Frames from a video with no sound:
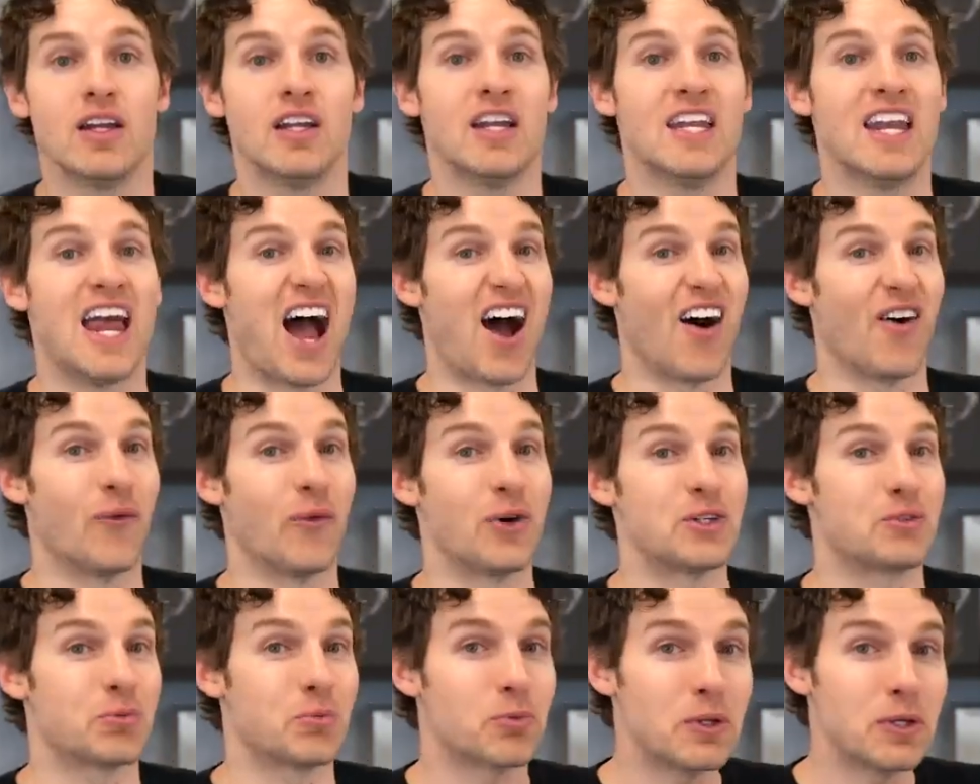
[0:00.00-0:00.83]
Now,
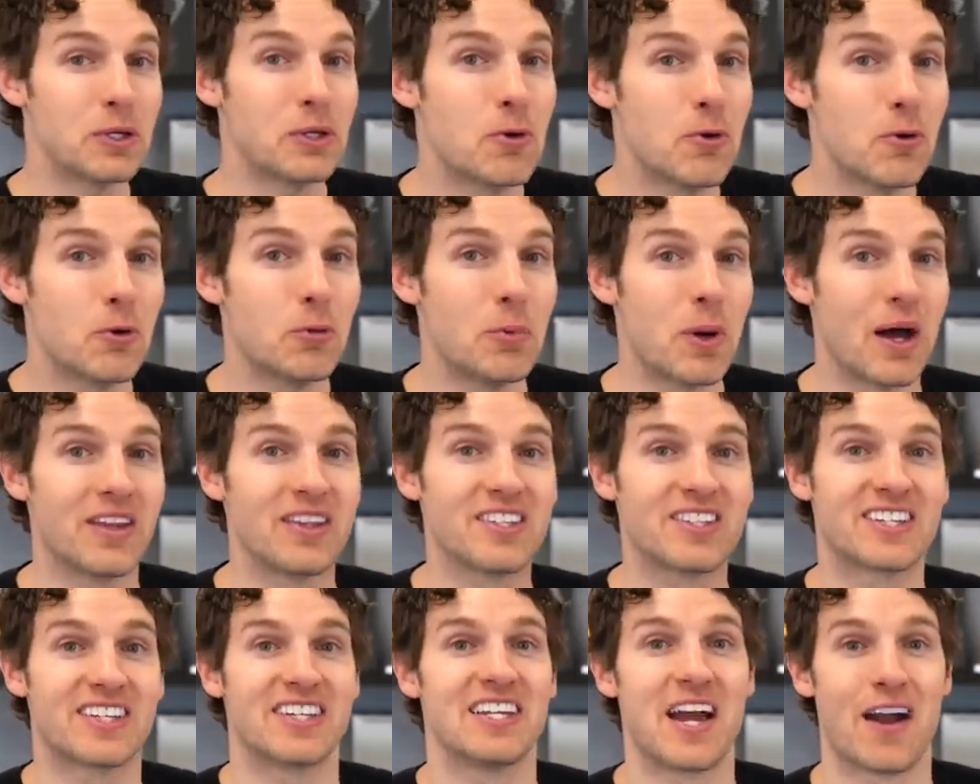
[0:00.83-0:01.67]
what's really cool about
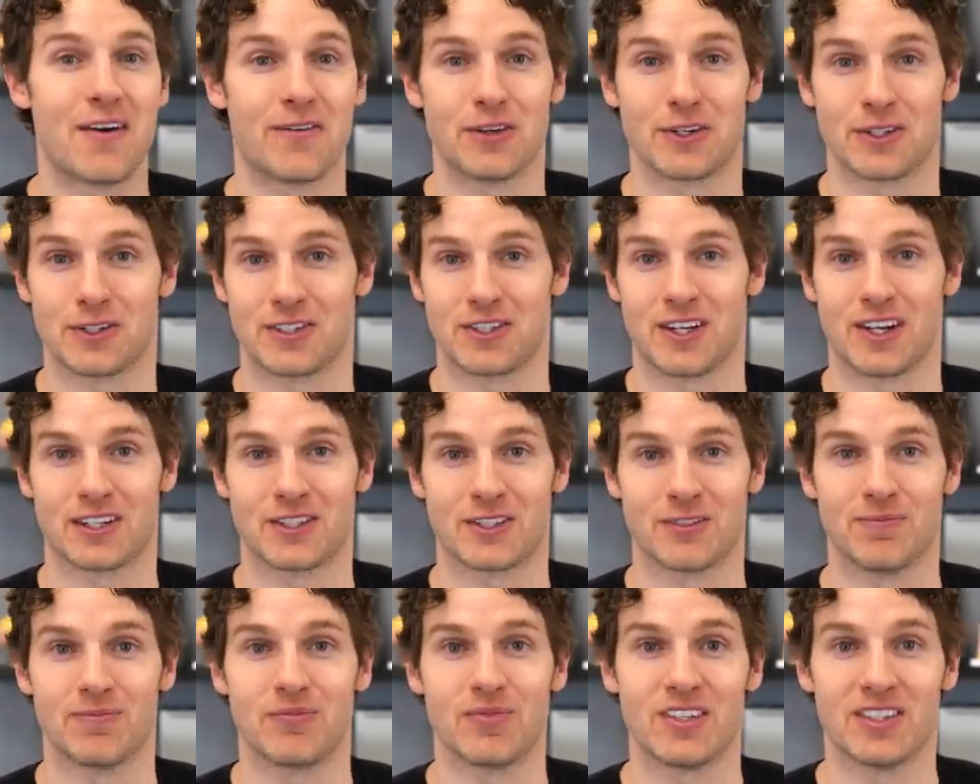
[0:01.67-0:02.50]
this cadaver
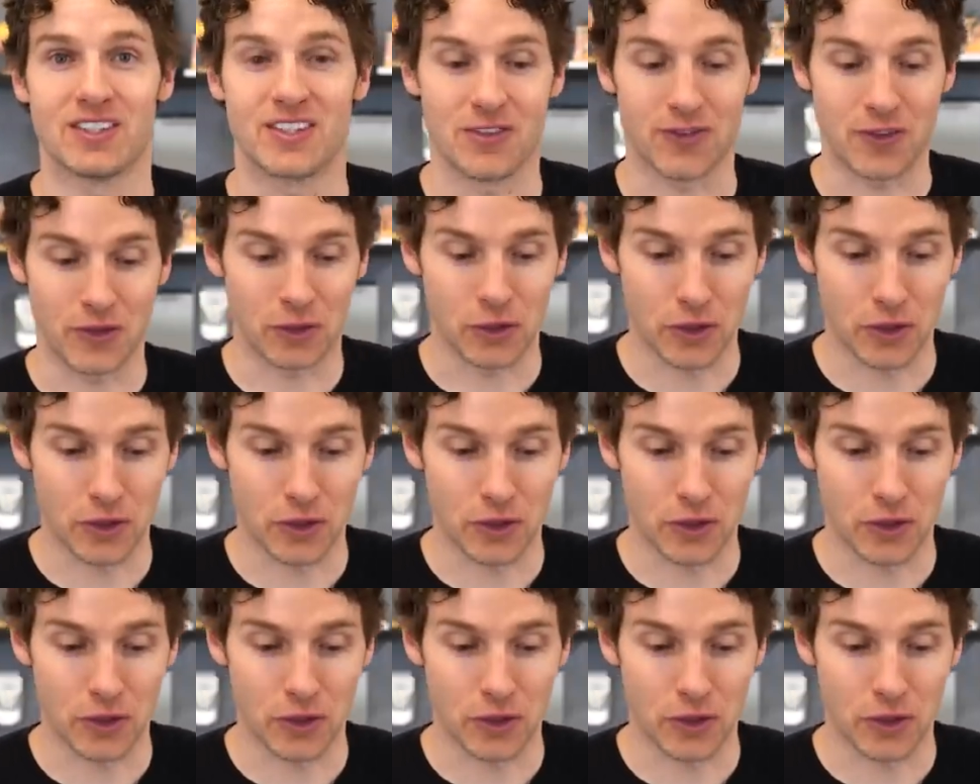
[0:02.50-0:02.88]
dissection is if you